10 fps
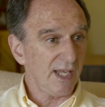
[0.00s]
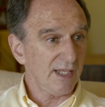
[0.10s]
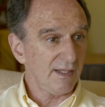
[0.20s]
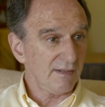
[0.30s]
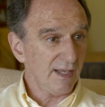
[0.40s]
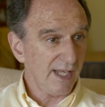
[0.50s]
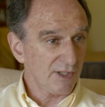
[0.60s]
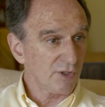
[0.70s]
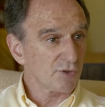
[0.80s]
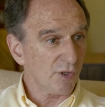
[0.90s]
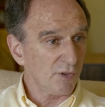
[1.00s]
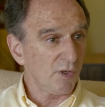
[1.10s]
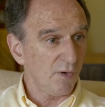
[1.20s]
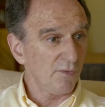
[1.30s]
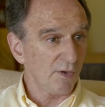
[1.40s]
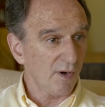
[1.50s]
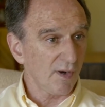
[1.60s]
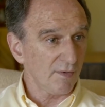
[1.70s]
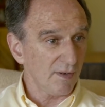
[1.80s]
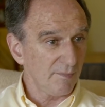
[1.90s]
they had control over
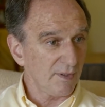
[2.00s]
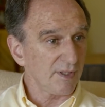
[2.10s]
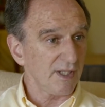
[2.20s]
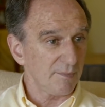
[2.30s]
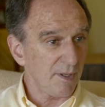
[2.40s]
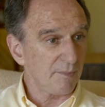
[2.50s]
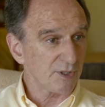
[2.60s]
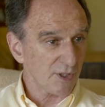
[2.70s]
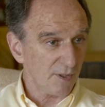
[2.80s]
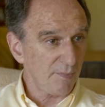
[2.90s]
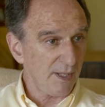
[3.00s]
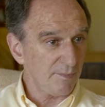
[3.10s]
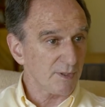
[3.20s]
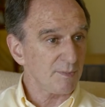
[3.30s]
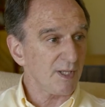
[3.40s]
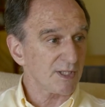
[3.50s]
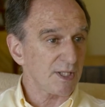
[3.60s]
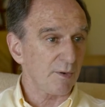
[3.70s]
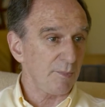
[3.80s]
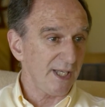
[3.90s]
our ability to publish our papers because they
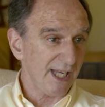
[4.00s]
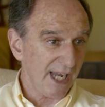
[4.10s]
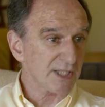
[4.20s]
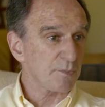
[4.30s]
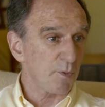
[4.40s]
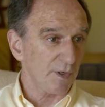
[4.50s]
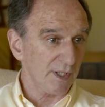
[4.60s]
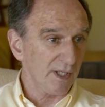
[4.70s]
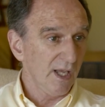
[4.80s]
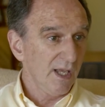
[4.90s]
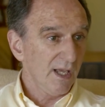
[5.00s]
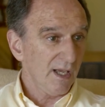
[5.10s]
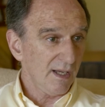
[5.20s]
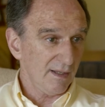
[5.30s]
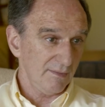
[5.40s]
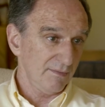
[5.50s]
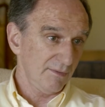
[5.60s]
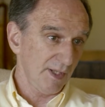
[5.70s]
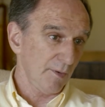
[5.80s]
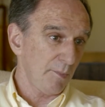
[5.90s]
were being exported uh,
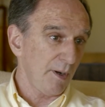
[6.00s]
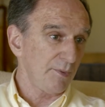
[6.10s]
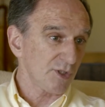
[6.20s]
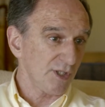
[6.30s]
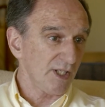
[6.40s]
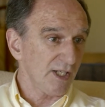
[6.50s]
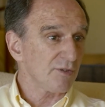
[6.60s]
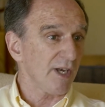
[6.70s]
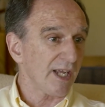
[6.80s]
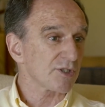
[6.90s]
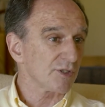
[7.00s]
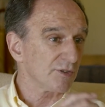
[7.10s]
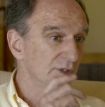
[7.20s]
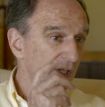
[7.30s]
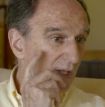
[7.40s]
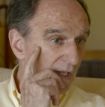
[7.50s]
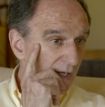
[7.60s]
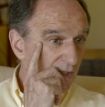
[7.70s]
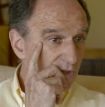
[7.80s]
when they were published in international uh,